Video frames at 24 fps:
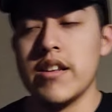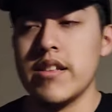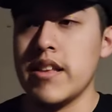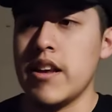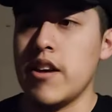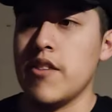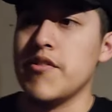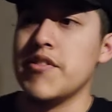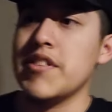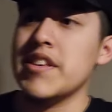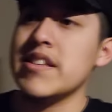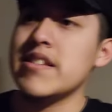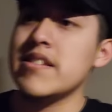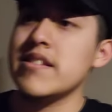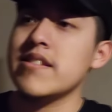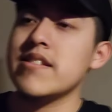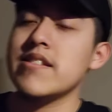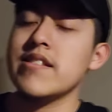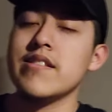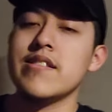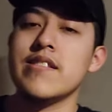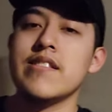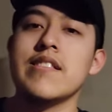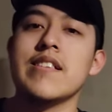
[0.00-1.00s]
now this is
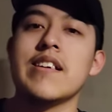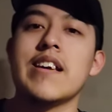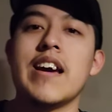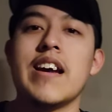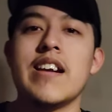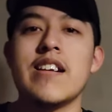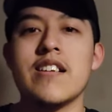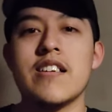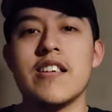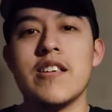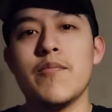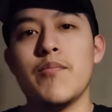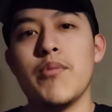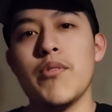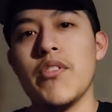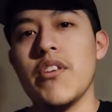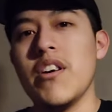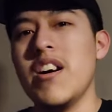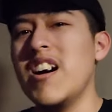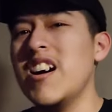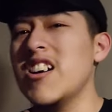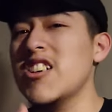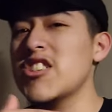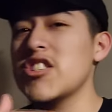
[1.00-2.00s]
something to kind of keep on the
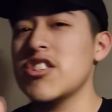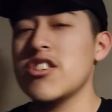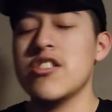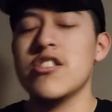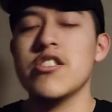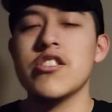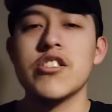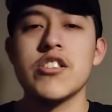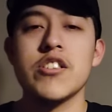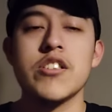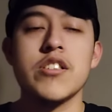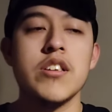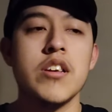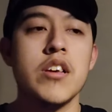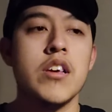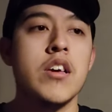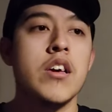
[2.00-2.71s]
hush hush